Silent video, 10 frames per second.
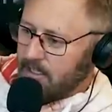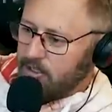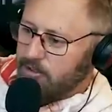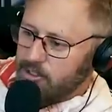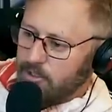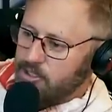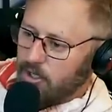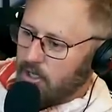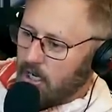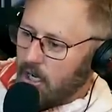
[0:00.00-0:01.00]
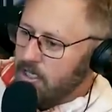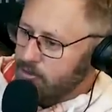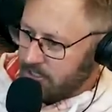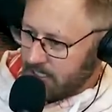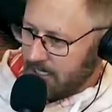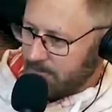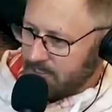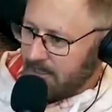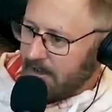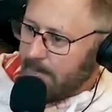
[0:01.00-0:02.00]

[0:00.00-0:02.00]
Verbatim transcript: You'll do a joke 100 times.